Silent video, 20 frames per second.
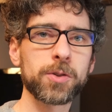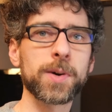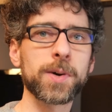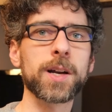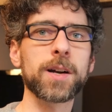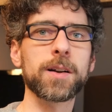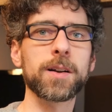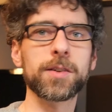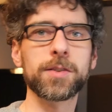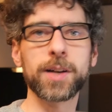We
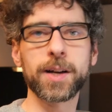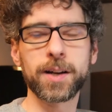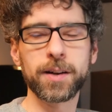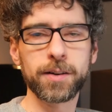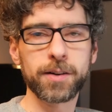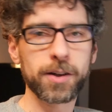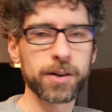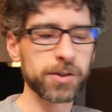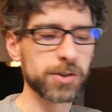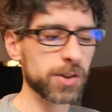added a second
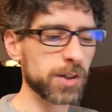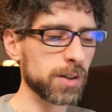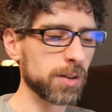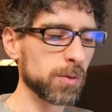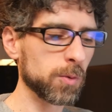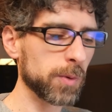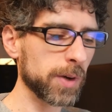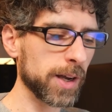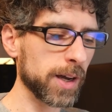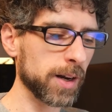
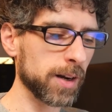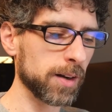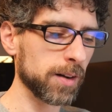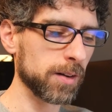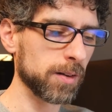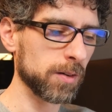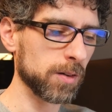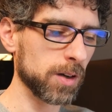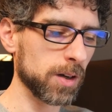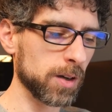dungeon. We
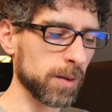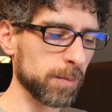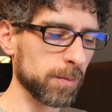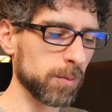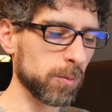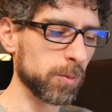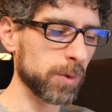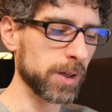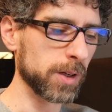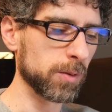added
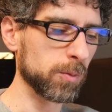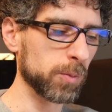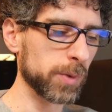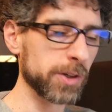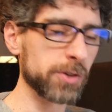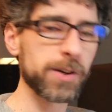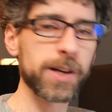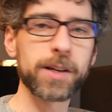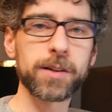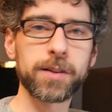we
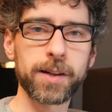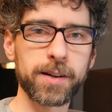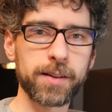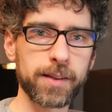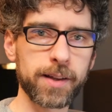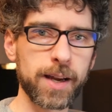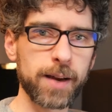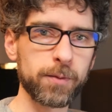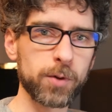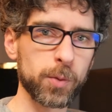translated
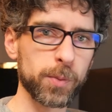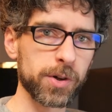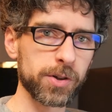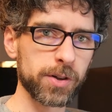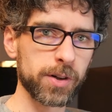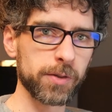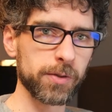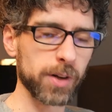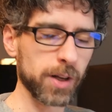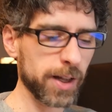the game to a bunch
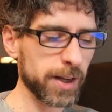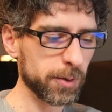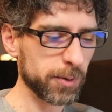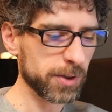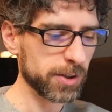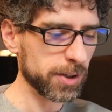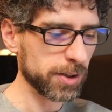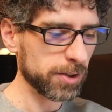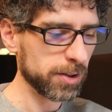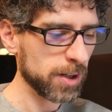of different
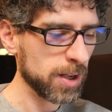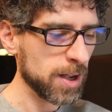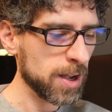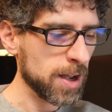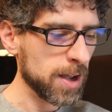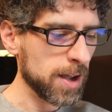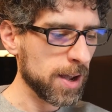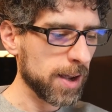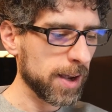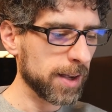languages,
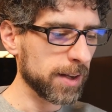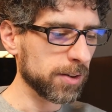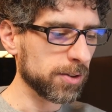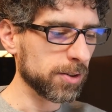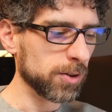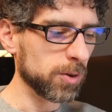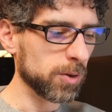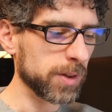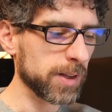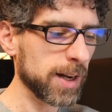and
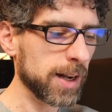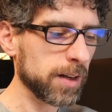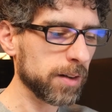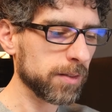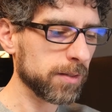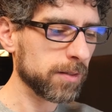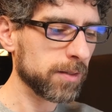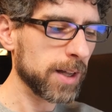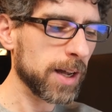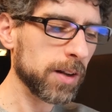so the
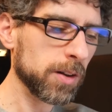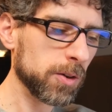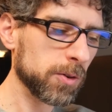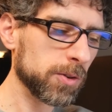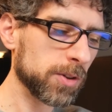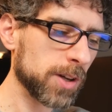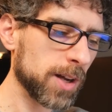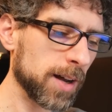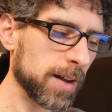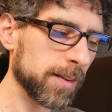
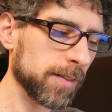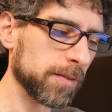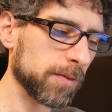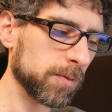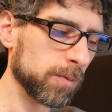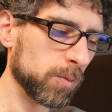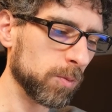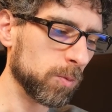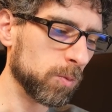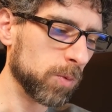downloads kind of
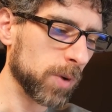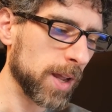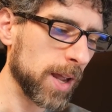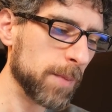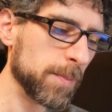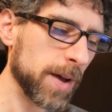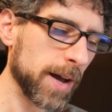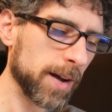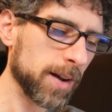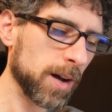
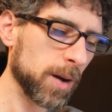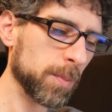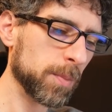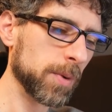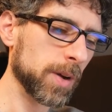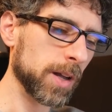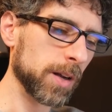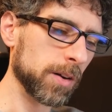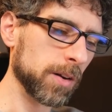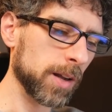came back
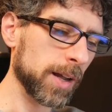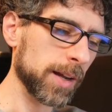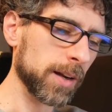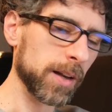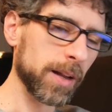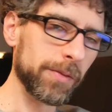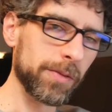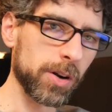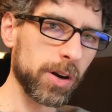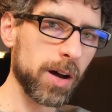up and
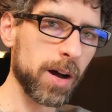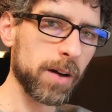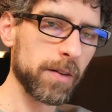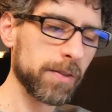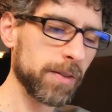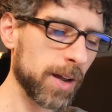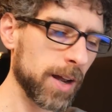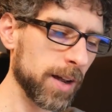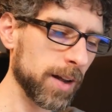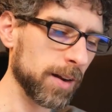leveled
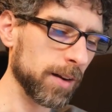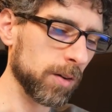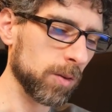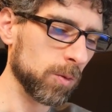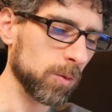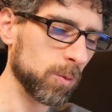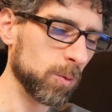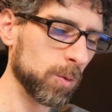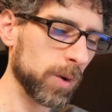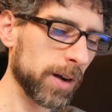off.
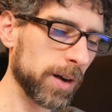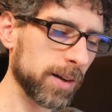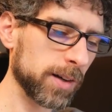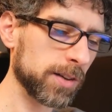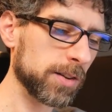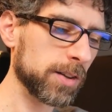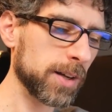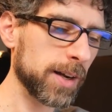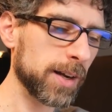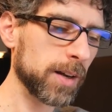And where it
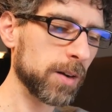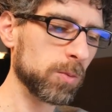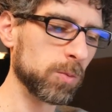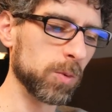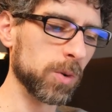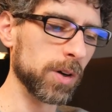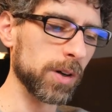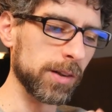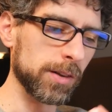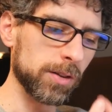stayed
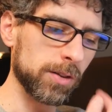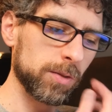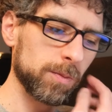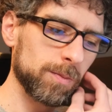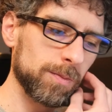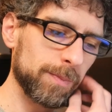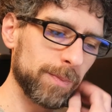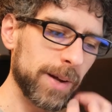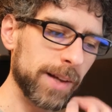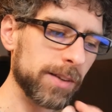was
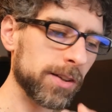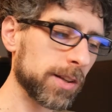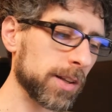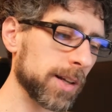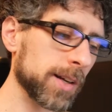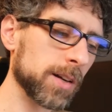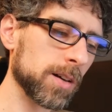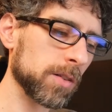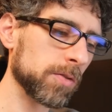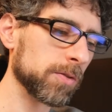
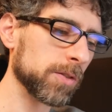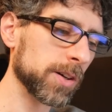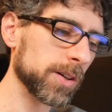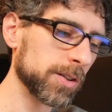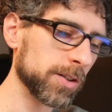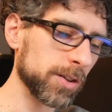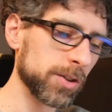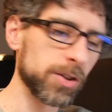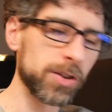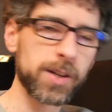basically enough for us
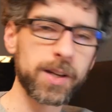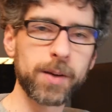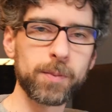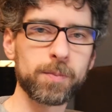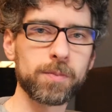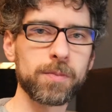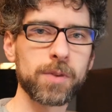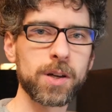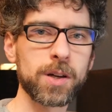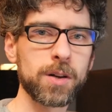to just
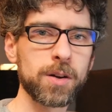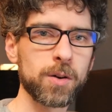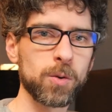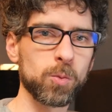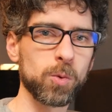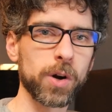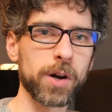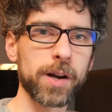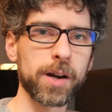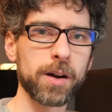keep
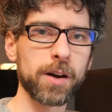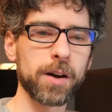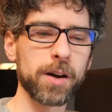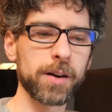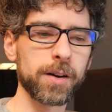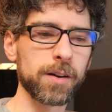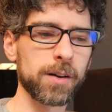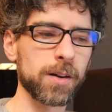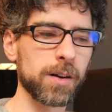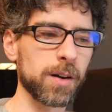working
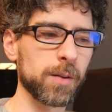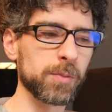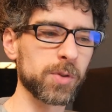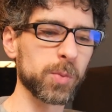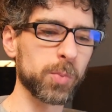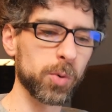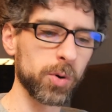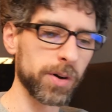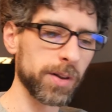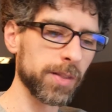on
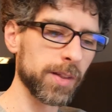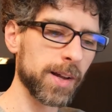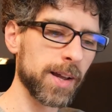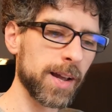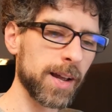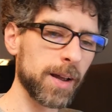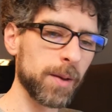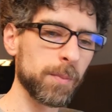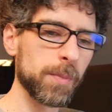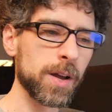supporting the
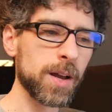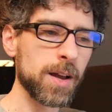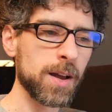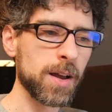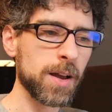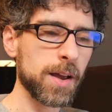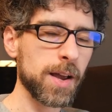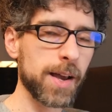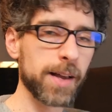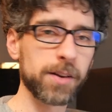game
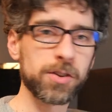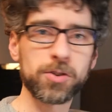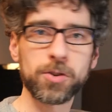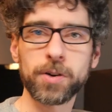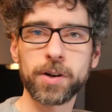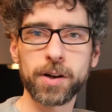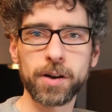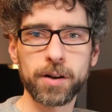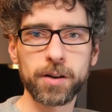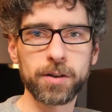and
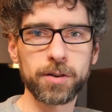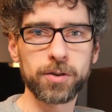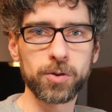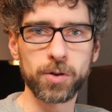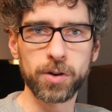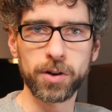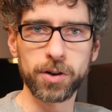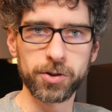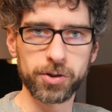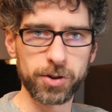starting on
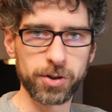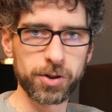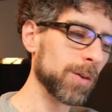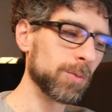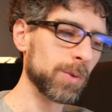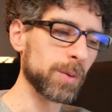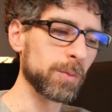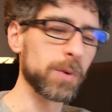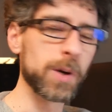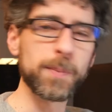Soda Dungeon
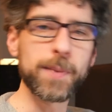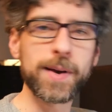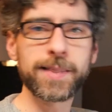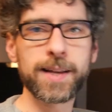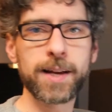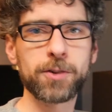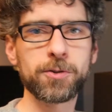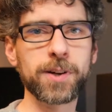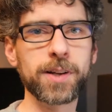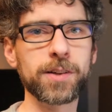2. We made
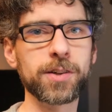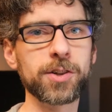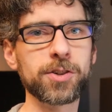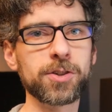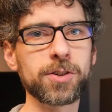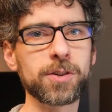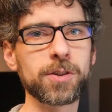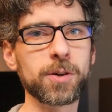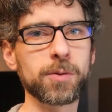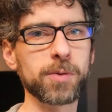that
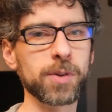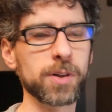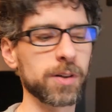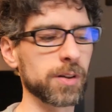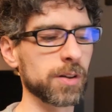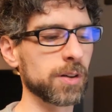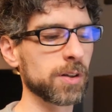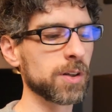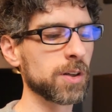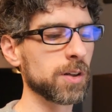transition over
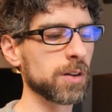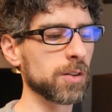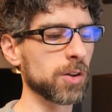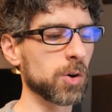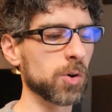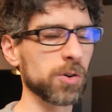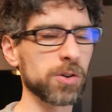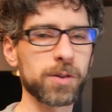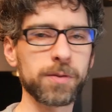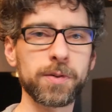the
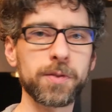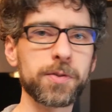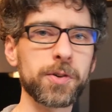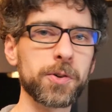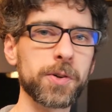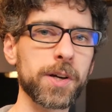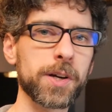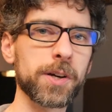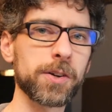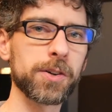course of a few
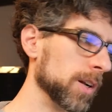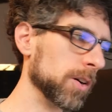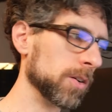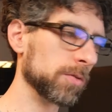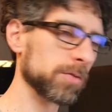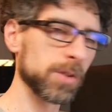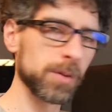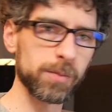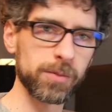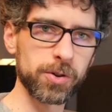years
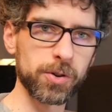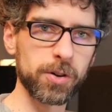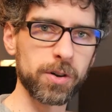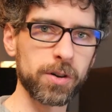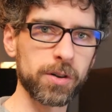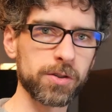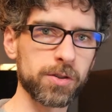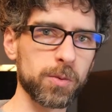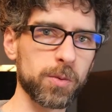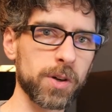from Soda
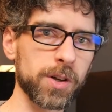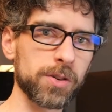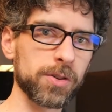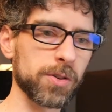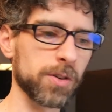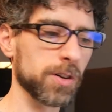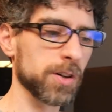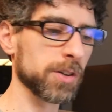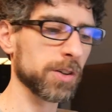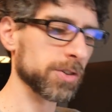Dungeon 1 to
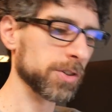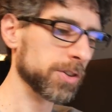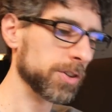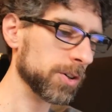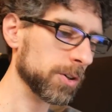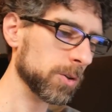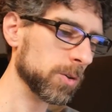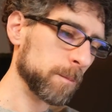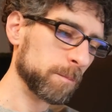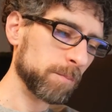Soda Dungeon
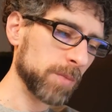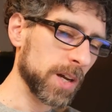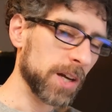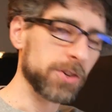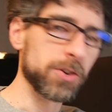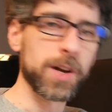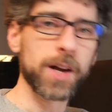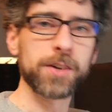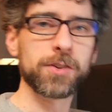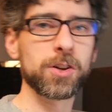2. As
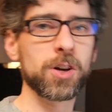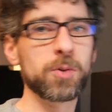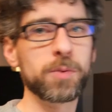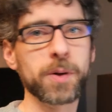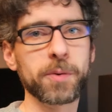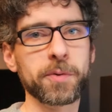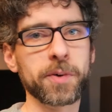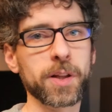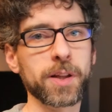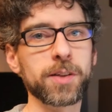you guys know, we
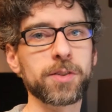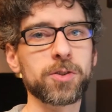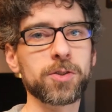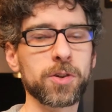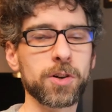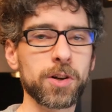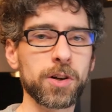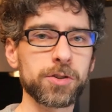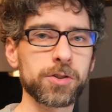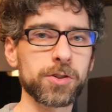released Soda
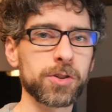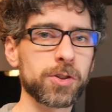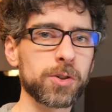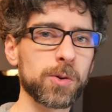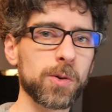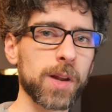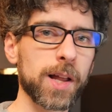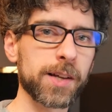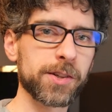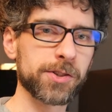Dungeon 2
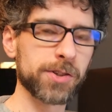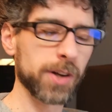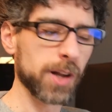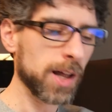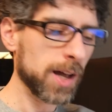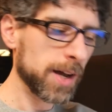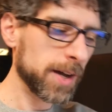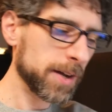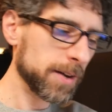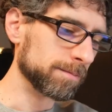last
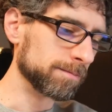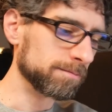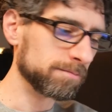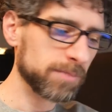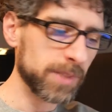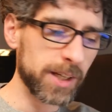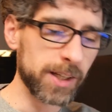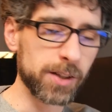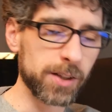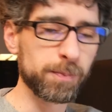July.
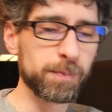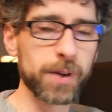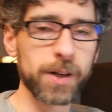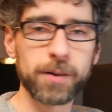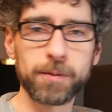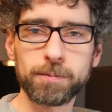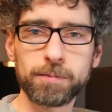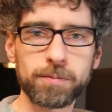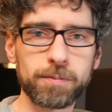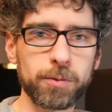It's been
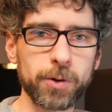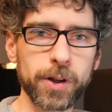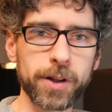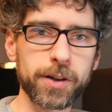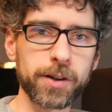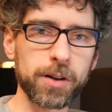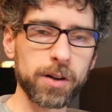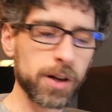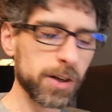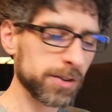a really
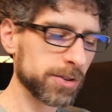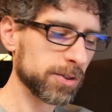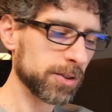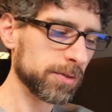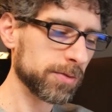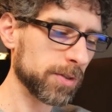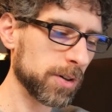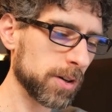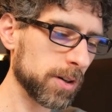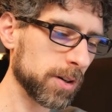good launch so
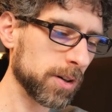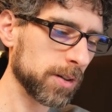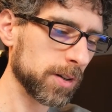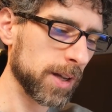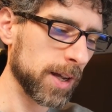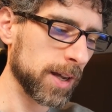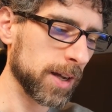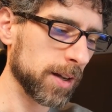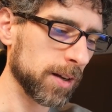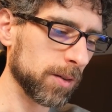far,
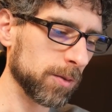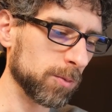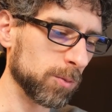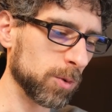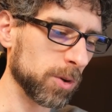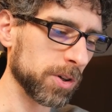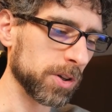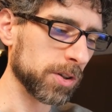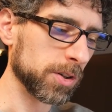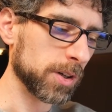and
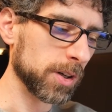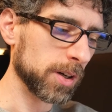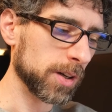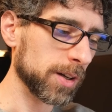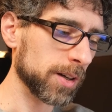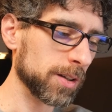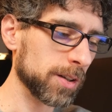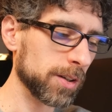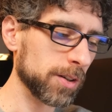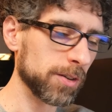we're just going to
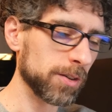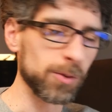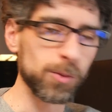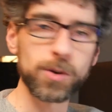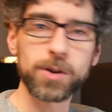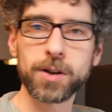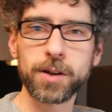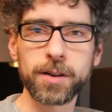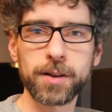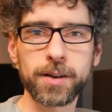continue to
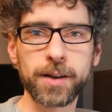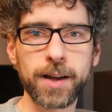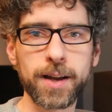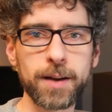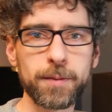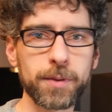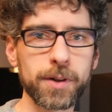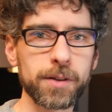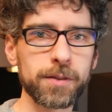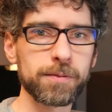work on the
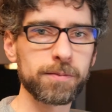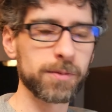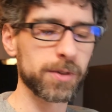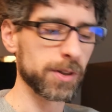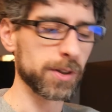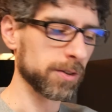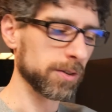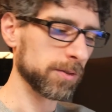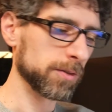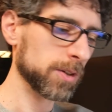game
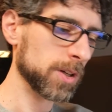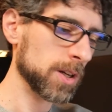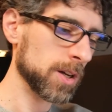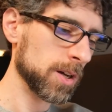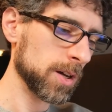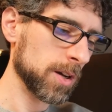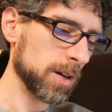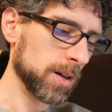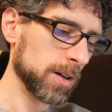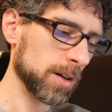until
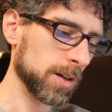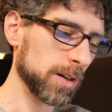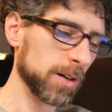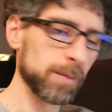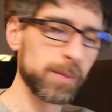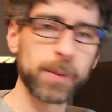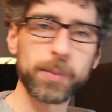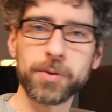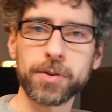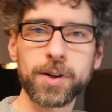
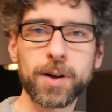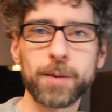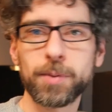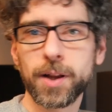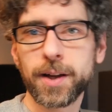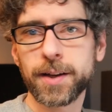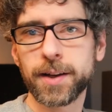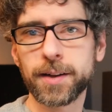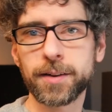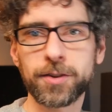people stop
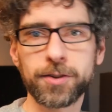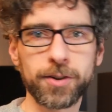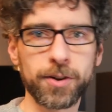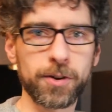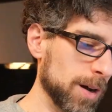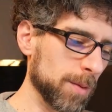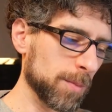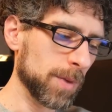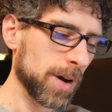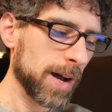playing it.
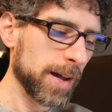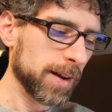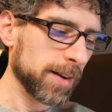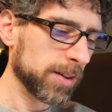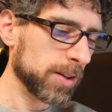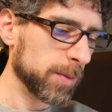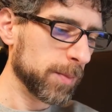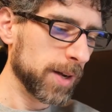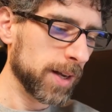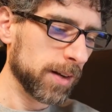So I'd
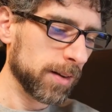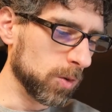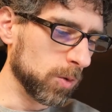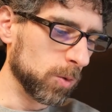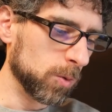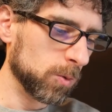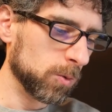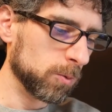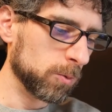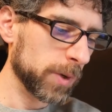
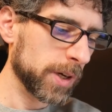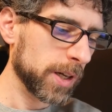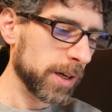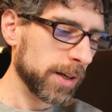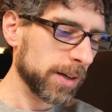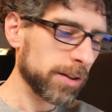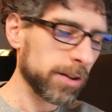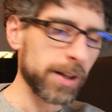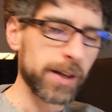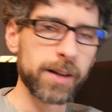estimate we could
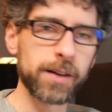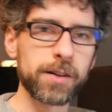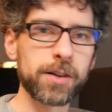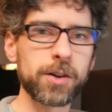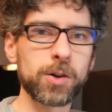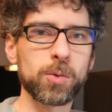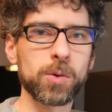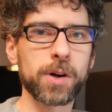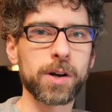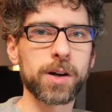easily
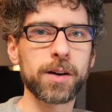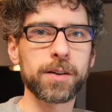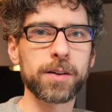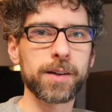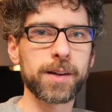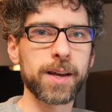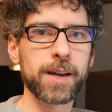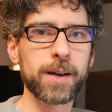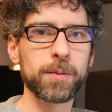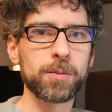continue working on the
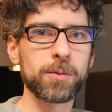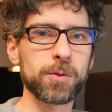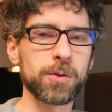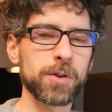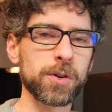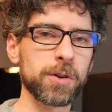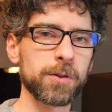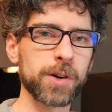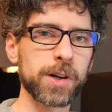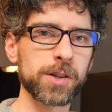game through the
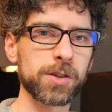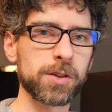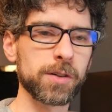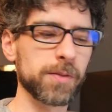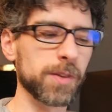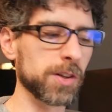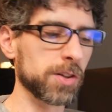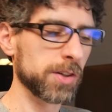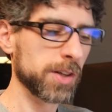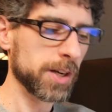duration of
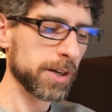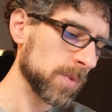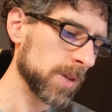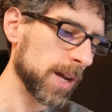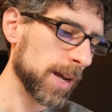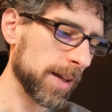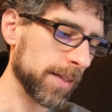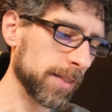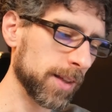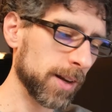this
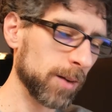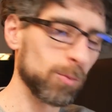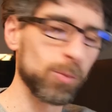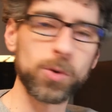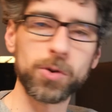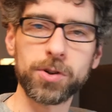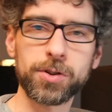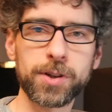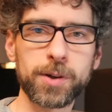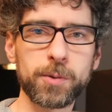year, and then
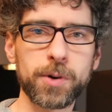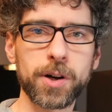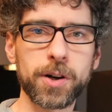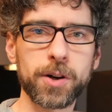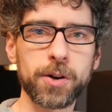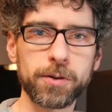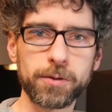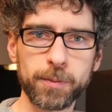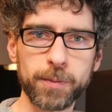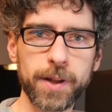we'll see where it
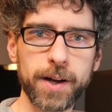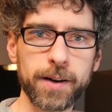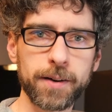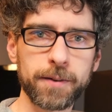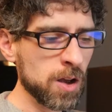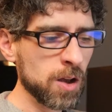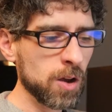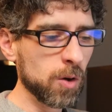goes from there.